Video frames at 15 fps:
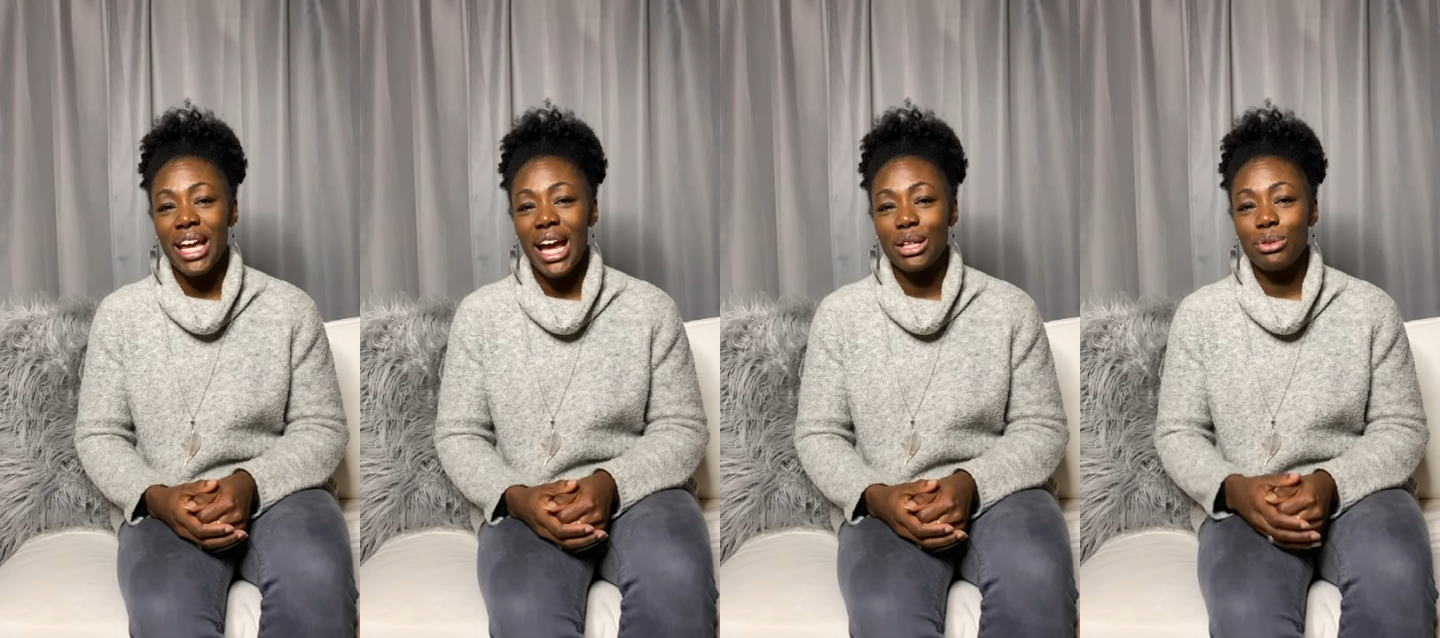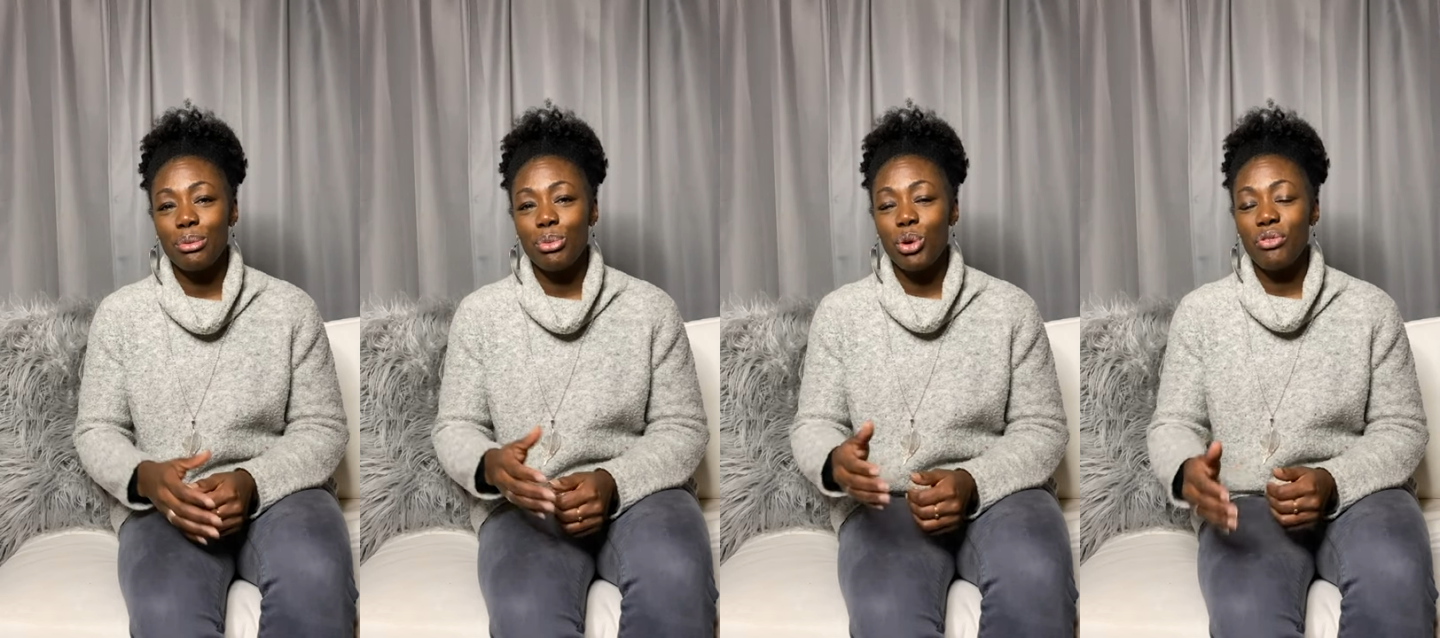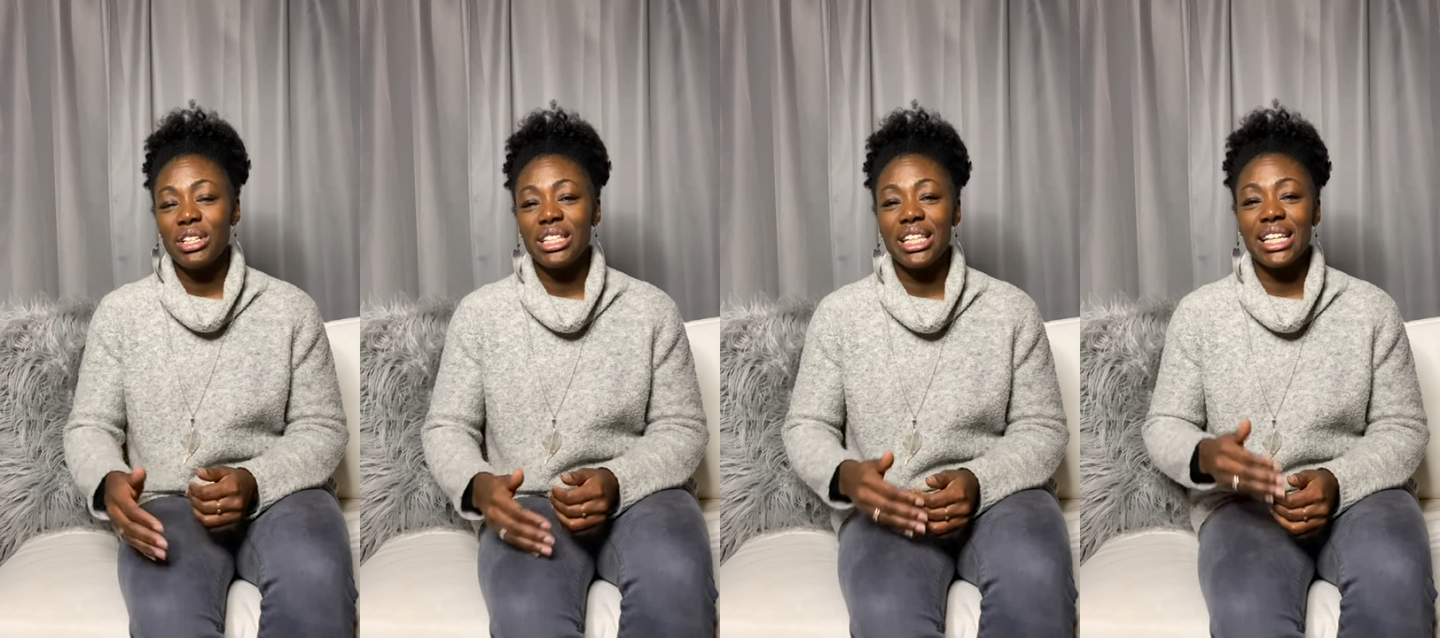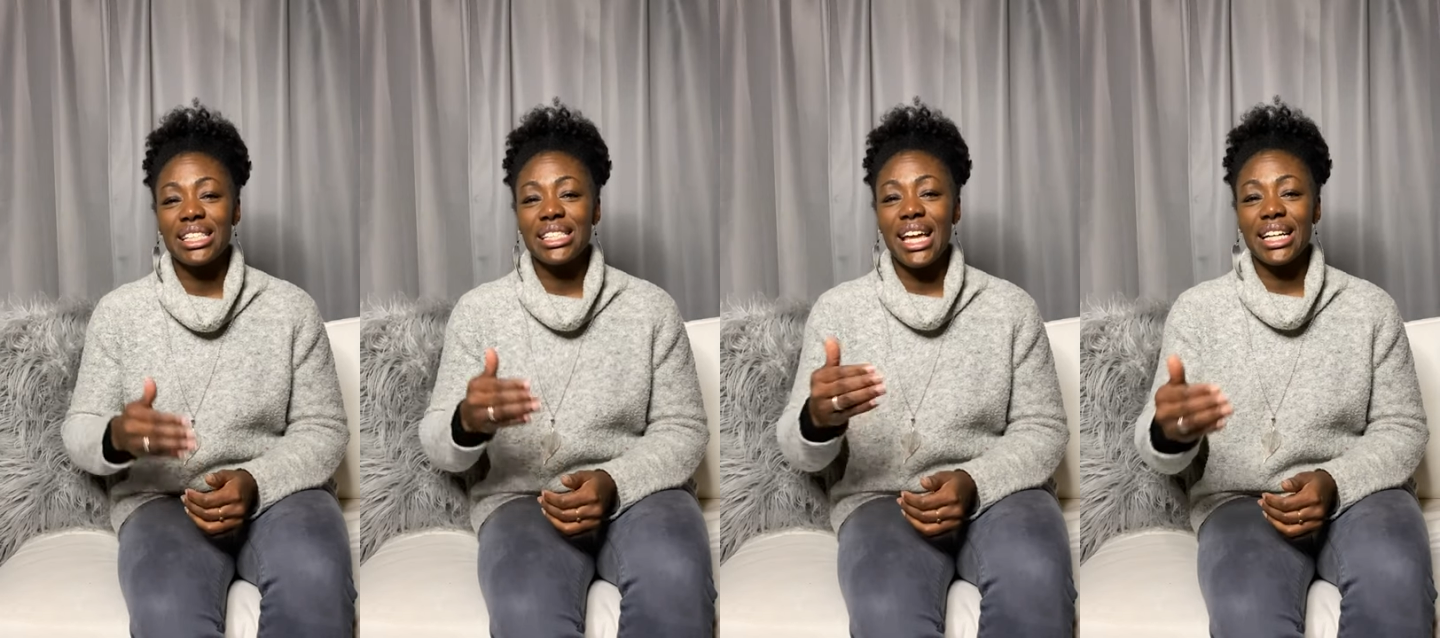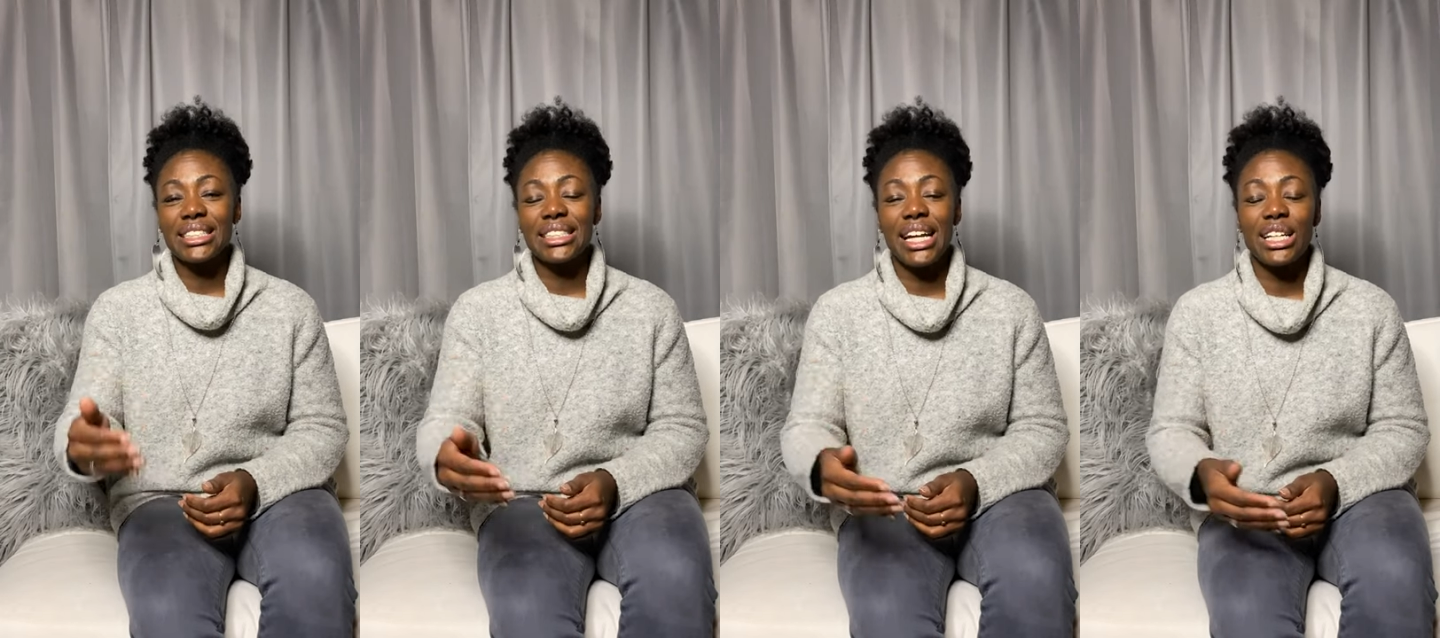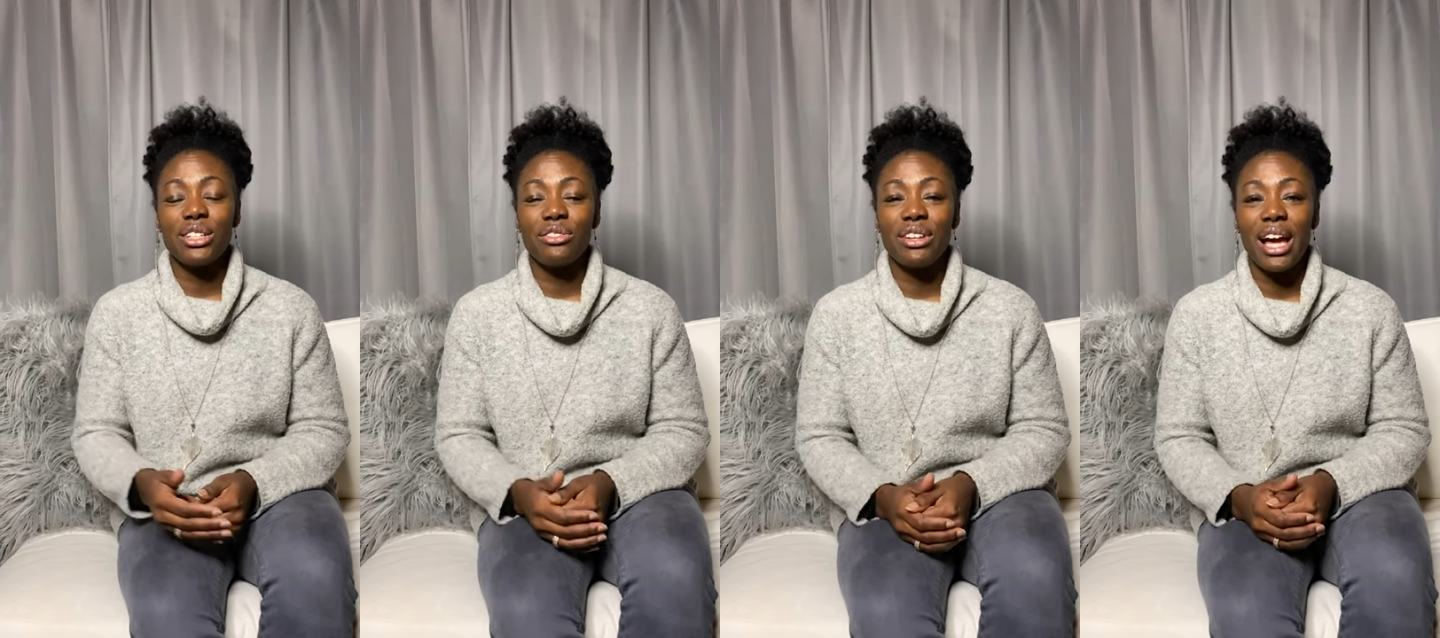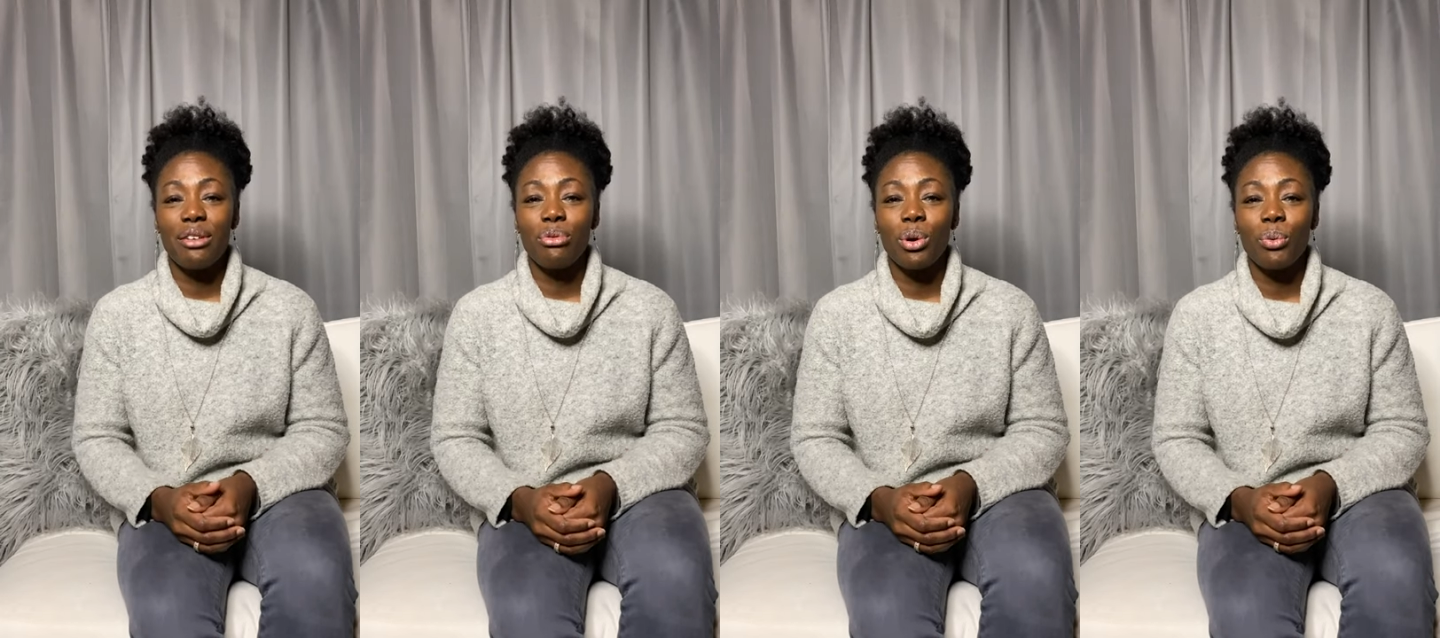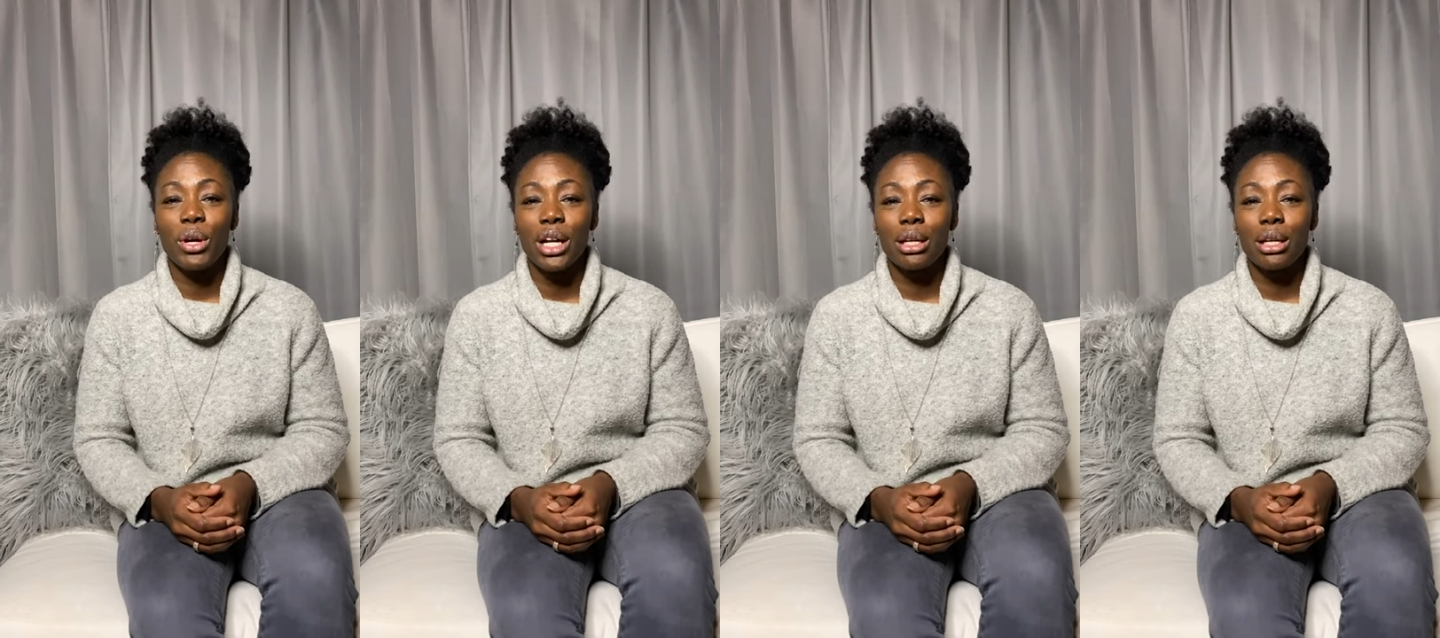as we move into this next stage of life where we're